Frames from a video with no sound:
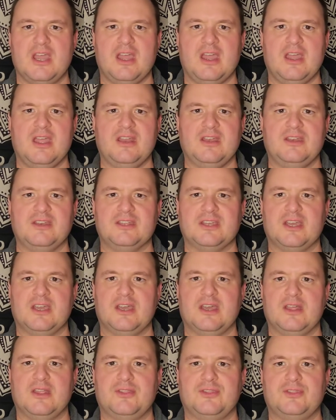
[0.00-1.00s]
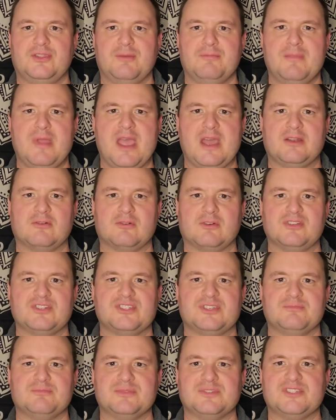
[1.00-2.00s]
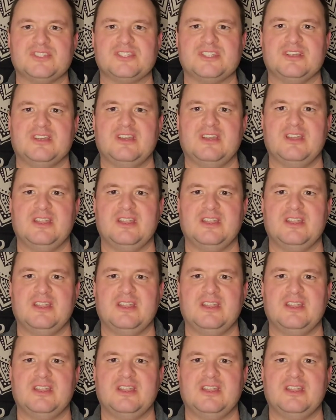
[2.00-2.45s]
and the mannerisms